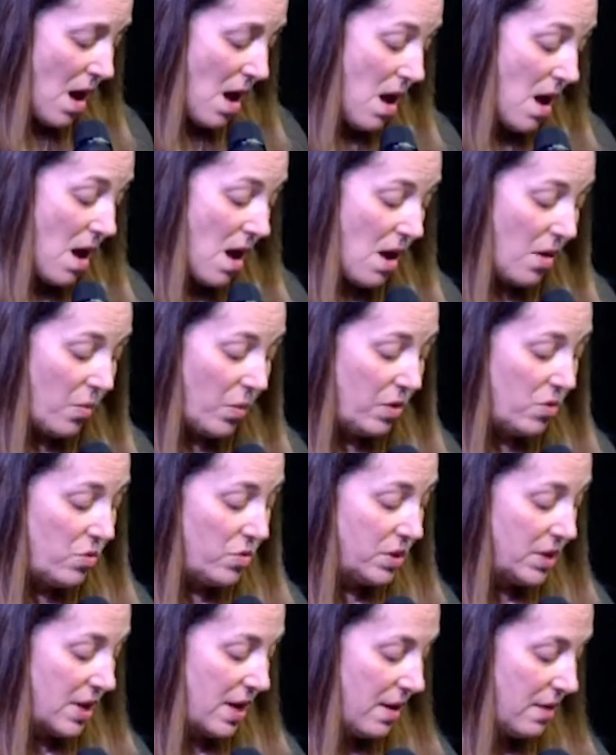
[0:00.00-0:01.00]
We're
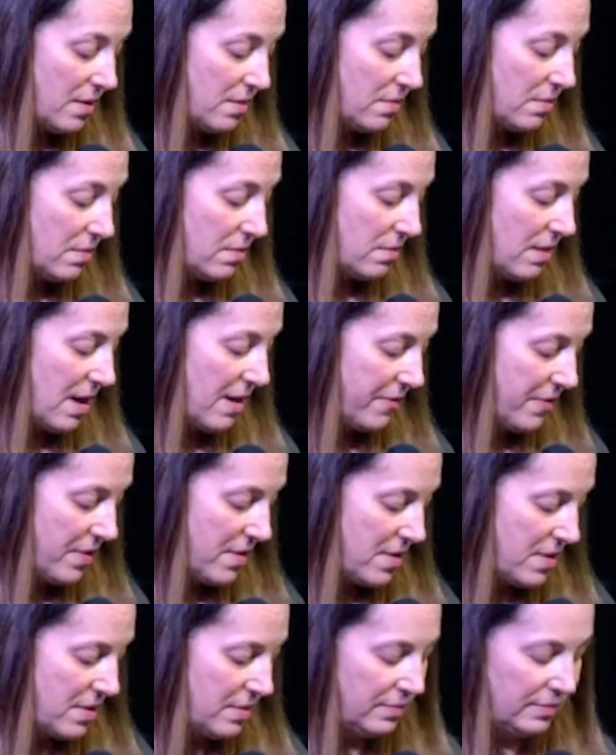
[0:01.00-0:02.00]
also have
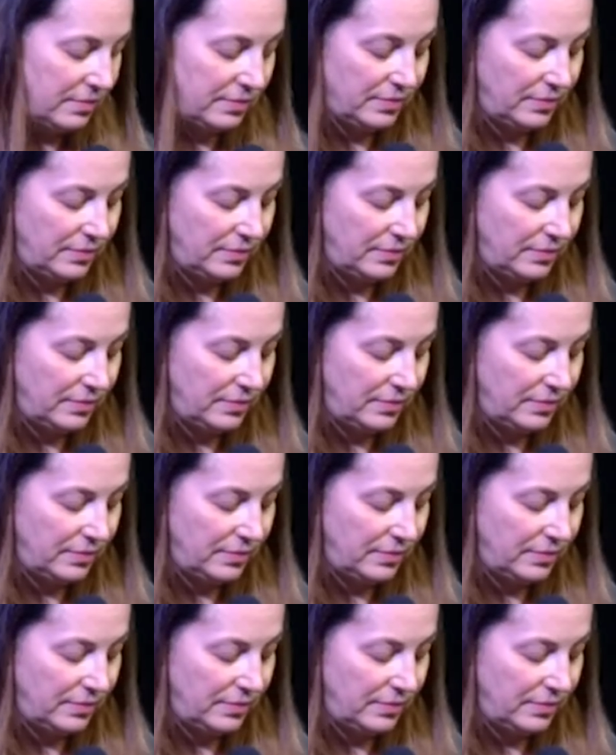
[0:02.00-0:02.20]
the